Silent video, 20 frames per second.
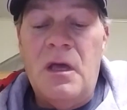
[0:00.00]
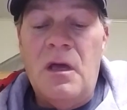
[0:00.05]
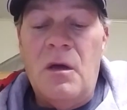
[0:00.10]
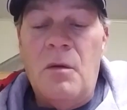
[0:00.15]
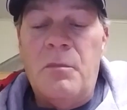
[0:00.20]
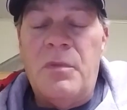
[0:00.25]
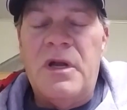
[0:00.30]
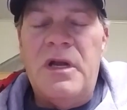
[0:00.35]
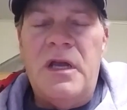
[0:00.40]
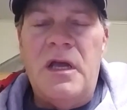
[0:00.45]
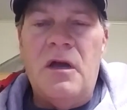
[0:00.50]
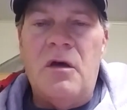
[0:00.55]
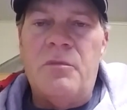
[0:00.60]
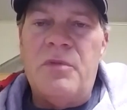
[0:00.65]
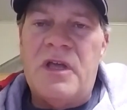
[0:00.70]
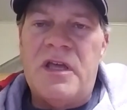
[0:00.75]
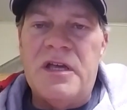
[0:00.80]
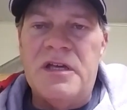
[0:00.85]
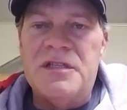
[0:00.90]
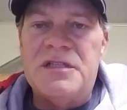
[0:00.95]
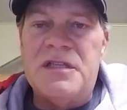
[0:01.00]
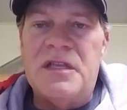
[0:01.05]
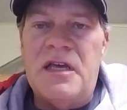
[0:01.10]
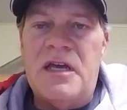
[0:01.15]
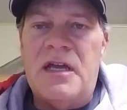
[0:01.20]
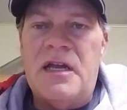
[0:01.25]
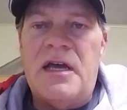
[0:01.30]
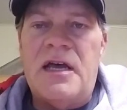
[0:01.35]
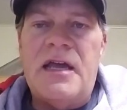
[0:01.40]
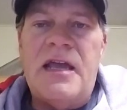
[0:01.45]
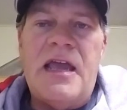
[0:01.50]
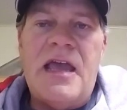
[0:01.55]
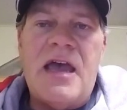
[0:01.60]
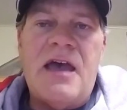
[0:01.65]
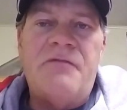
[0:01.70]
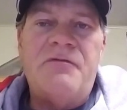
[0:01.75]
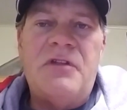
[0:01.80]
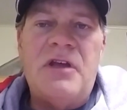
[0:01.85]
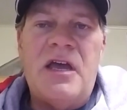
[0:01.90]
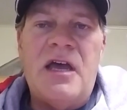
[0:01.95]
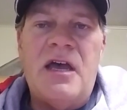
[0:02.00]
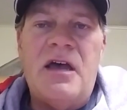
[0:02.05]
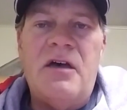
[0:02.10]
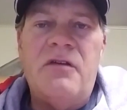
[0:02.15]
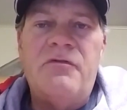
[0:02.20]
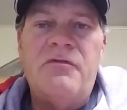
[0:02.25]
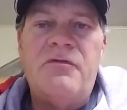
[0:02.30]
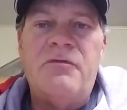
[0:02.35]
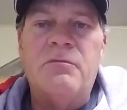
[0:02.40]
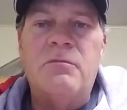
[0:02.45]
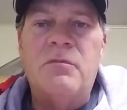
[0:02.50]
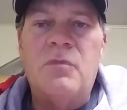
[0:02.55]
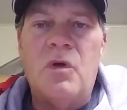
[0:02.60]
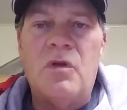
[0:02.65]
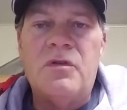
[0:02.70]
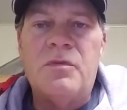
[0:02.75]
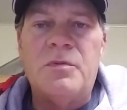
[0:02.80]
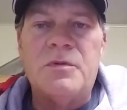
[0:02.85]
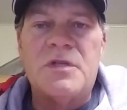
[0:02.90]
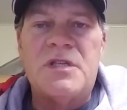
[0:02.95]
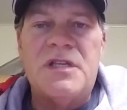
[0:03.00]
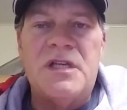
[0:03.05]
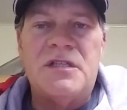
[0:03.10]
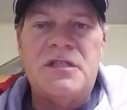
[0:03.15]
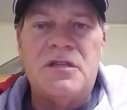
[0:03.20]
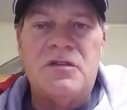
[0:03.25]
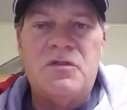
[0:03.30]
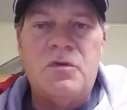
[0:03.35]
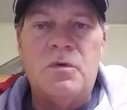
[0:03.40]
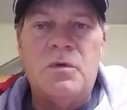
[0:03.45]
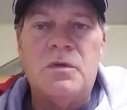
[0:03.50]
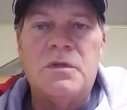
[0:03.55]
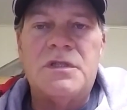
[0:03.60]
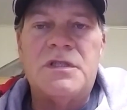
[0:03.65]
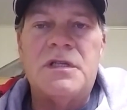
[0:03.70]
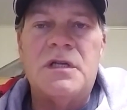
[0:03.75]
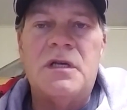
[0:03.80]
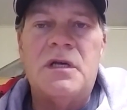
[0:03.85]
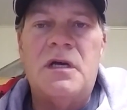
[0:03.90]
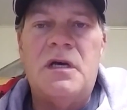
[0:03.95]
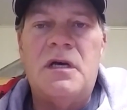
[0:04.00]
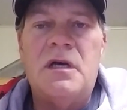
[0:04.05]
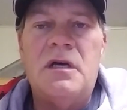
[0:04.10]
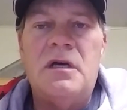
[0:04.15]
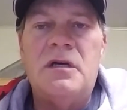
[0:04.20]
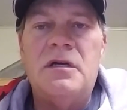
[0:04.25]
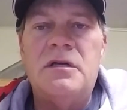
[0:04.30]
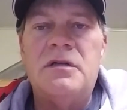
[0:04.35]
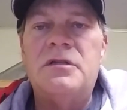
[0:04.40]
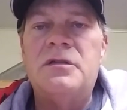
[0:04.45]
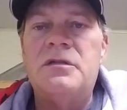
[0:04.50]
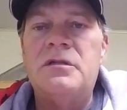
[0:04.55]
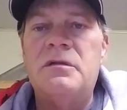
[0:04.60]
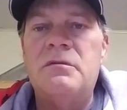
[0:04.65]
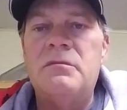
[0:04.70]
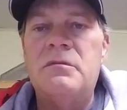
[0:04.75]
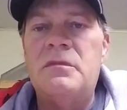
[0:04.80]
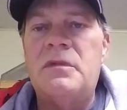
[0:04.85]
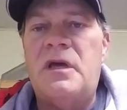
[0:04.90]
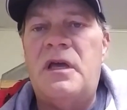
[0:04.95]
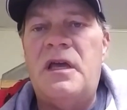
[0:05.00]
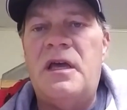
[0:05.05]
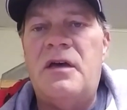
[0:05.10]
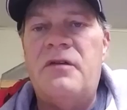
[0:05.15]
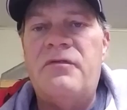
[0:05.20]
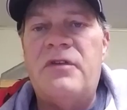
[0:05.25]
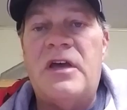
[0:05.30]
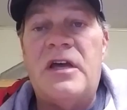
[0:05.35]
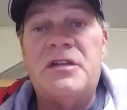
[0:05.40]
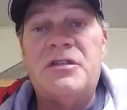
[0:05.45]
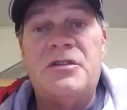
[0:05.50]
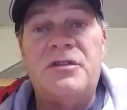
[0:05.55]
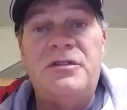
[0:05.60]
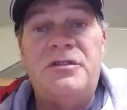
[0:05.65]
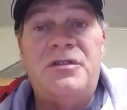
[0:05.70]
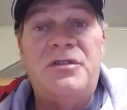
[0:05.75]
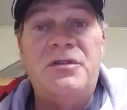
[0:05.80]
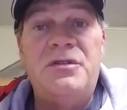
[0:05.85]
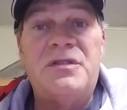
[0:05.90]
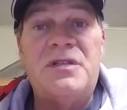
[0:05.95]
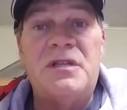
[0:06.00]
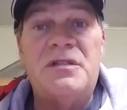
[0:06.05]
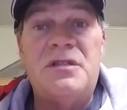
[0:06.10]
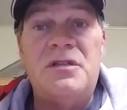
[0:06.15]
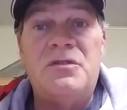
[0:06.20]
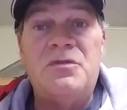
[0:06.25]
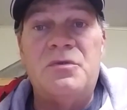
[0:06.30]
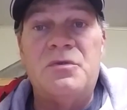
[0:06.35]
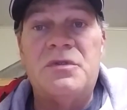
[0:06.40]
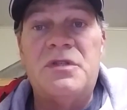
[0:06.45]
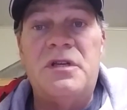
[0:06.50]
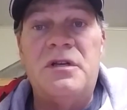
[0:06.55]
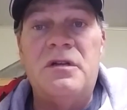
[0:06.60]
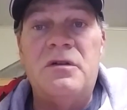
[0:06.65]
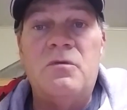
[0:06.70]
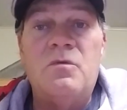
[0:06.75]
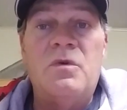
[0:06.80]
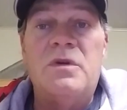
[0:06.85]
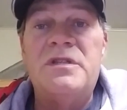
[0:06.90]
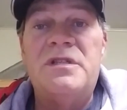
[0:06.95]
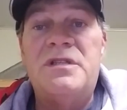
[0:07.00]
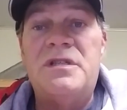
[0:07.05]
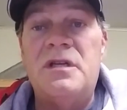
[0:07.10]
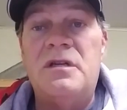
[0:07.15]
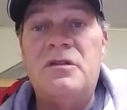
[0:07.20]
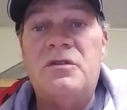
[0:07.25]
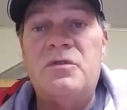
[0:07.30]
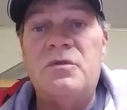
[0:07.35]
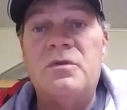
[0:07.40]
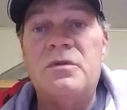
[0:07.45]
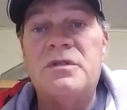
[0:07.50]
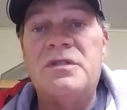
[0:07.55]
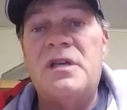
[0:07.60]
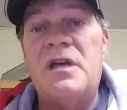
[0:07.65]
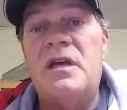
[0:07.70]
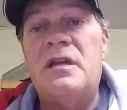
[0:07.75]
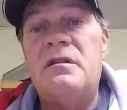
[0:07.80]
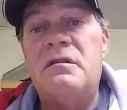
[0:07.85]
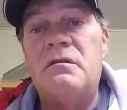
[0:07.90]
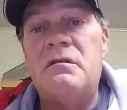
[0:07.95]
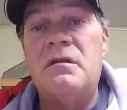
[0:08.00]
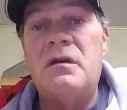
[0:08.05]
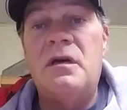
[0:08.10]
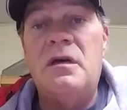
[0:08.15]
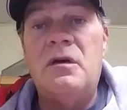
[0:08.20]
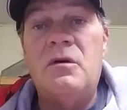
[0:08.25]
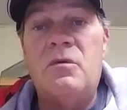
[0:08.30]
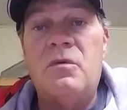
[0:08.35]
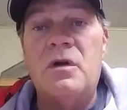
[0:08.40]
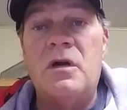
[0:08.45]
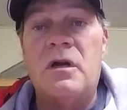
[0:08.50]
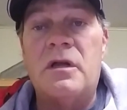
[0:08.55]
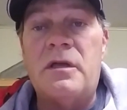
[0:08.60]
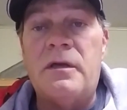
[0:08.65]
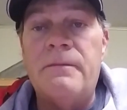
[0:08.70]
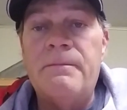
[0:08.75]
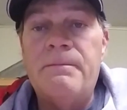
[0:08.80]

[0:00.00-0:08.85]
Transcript: But anyhow, because of that, I have to have multiple sets of tools. I have actually 2 sets of tools here and 1 set of tools at work.